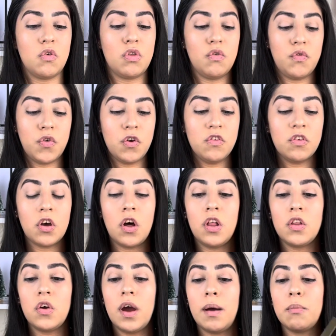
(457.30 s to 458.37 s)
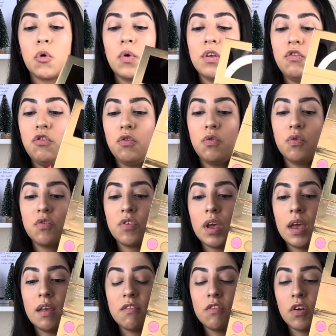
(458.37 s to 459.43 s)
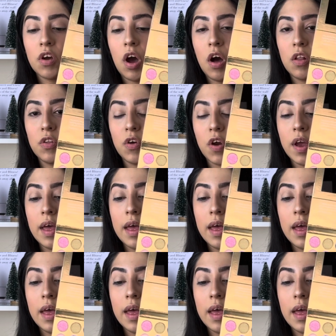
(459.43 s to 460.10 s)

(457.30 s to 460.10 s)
the first color I'm going to use is the color